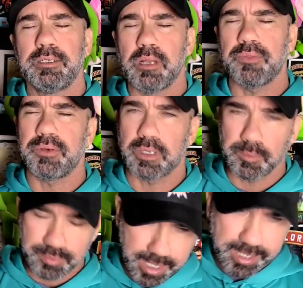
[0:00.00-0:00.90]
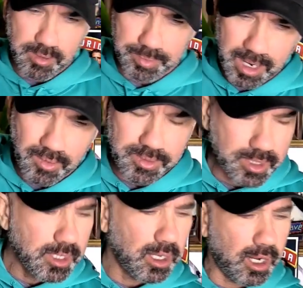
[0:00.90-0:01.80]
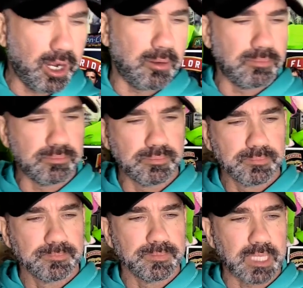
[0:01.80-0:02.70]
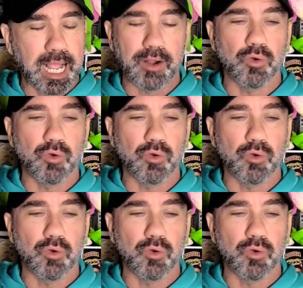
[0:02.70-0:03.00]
nothing to complain about. I